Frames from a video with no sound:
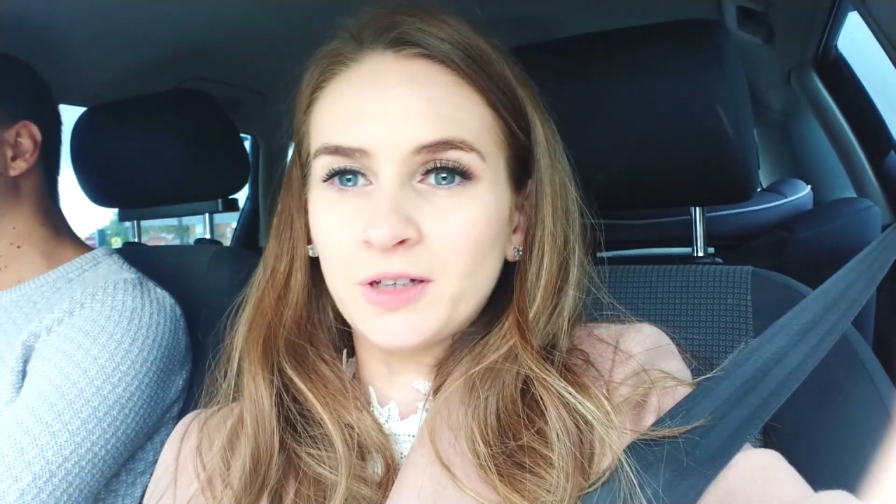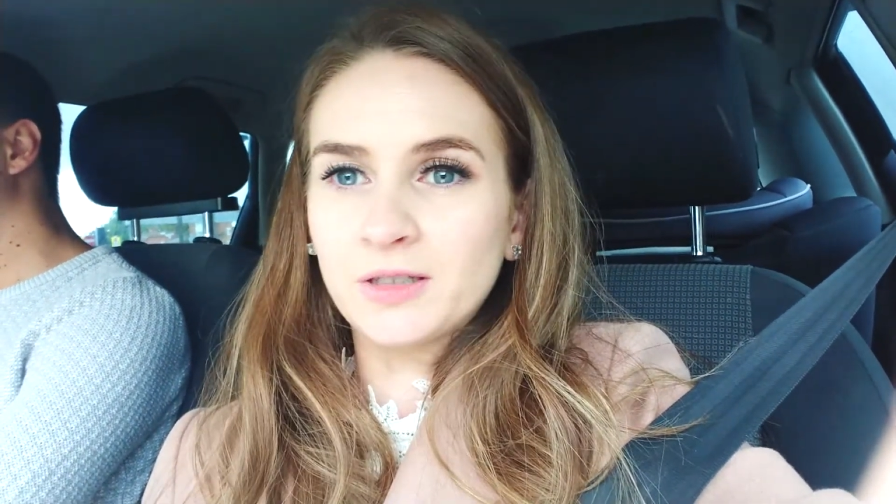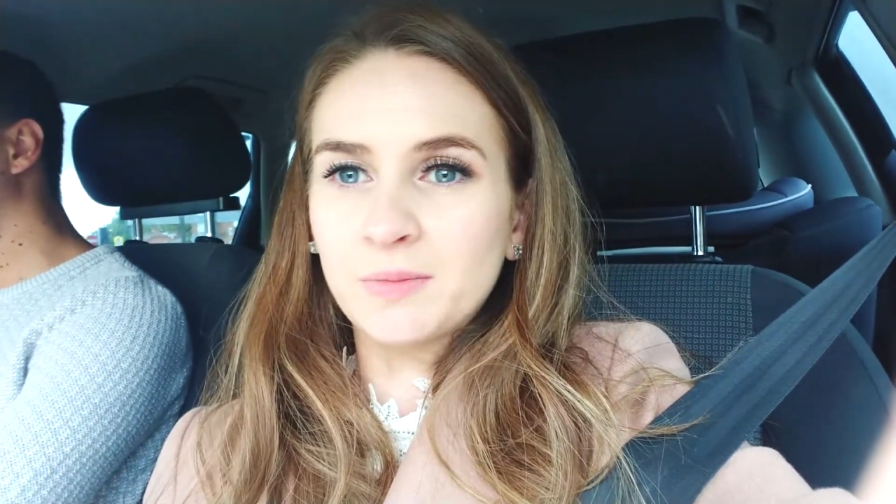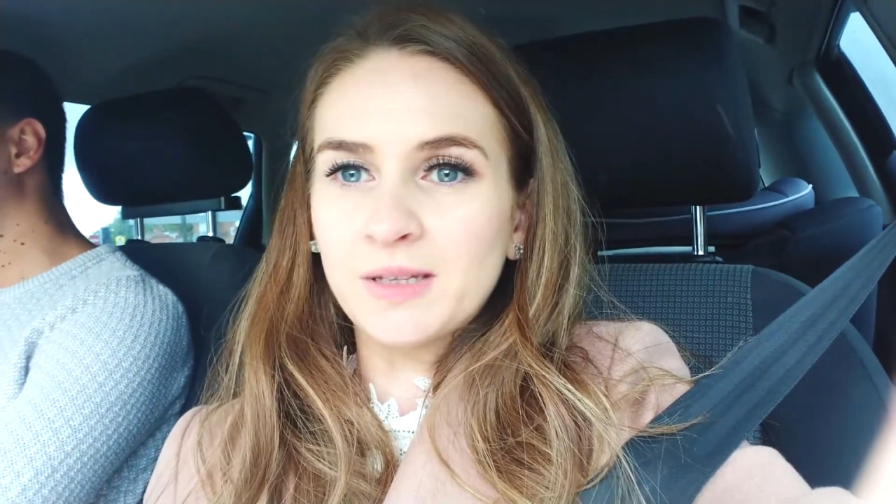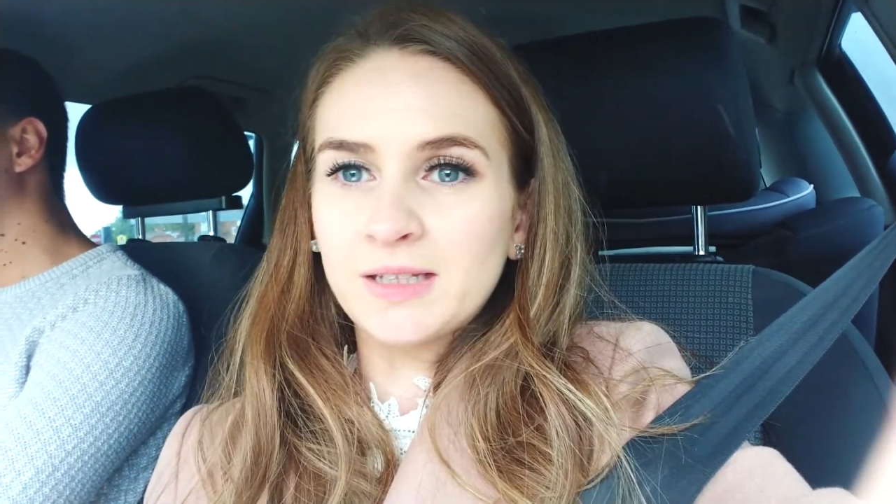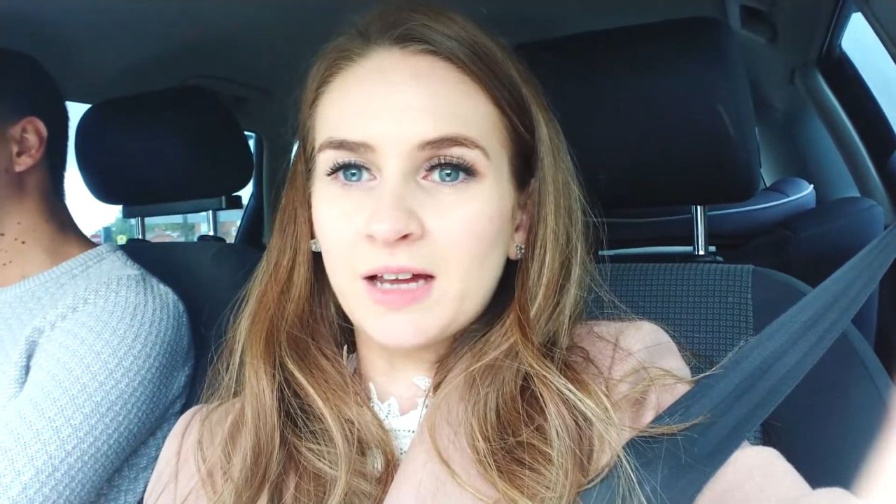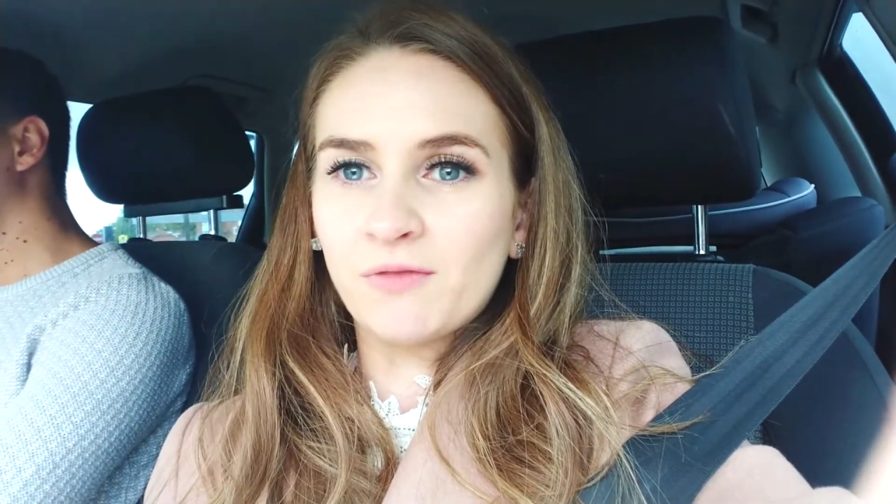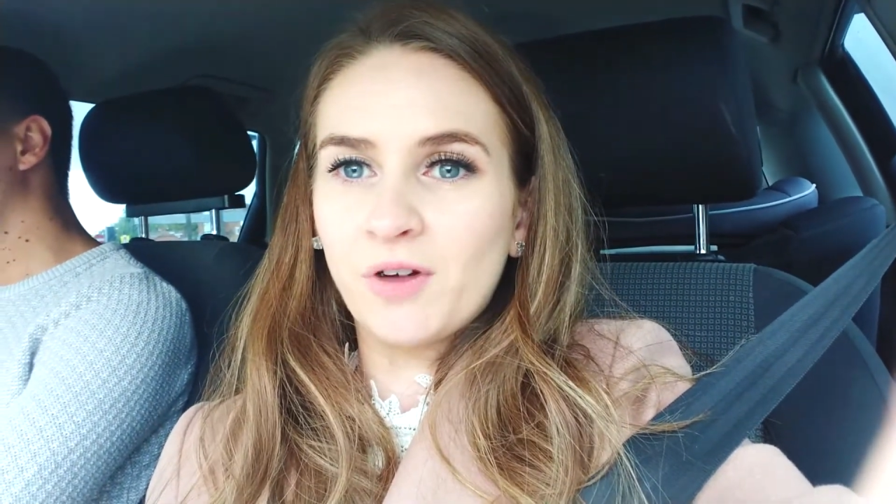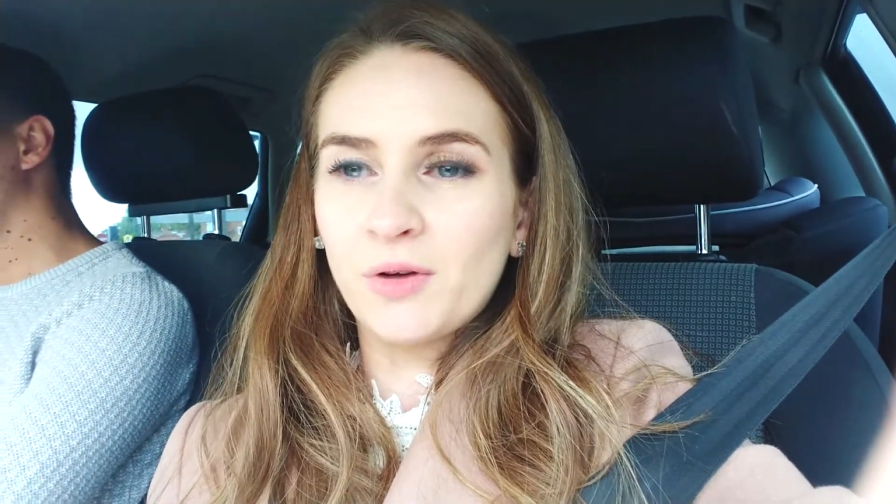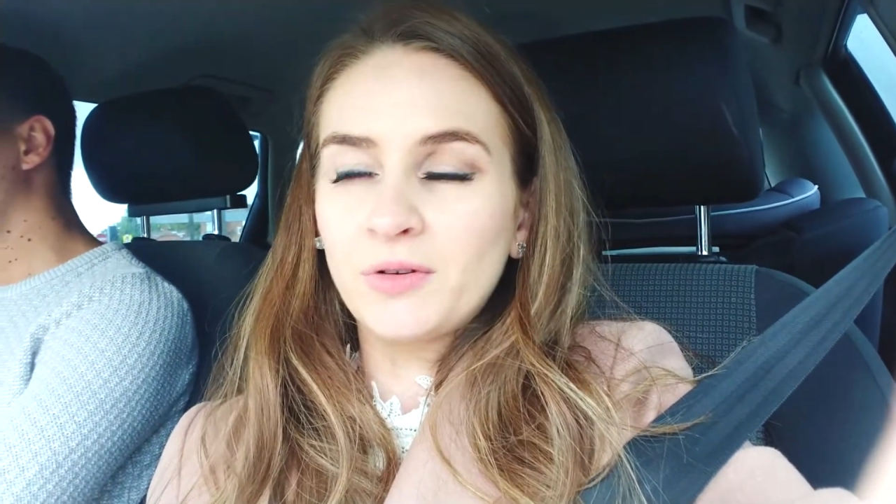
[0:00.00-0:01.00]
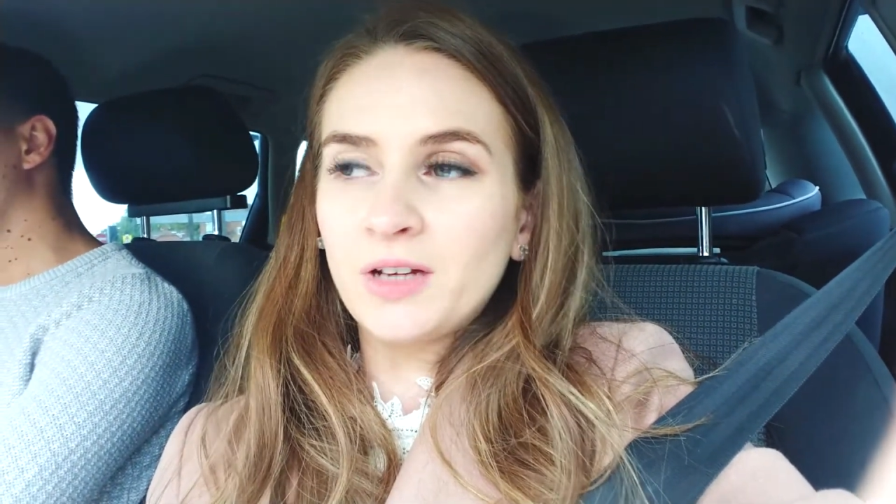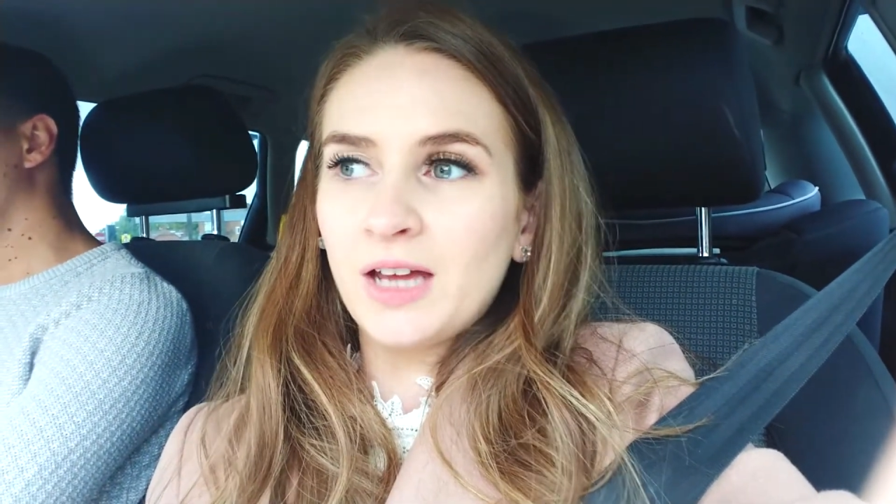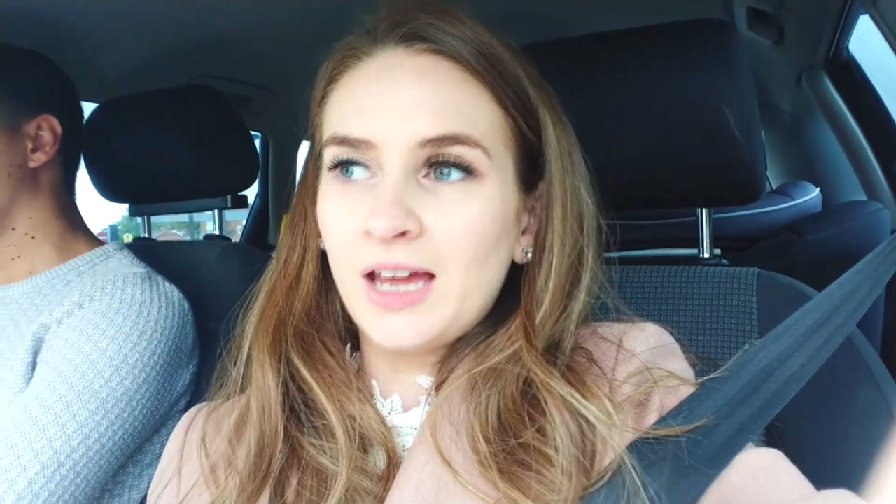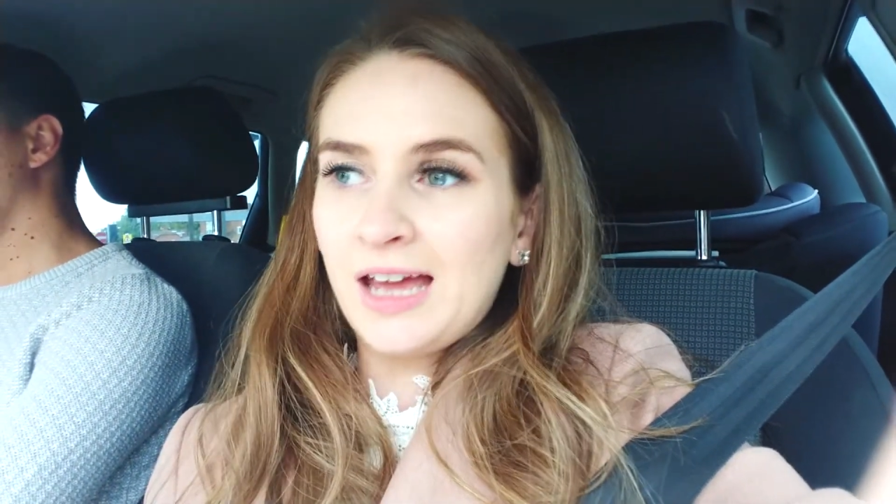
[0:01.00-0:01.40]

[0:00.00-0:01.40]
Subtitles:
on Smithdown Road,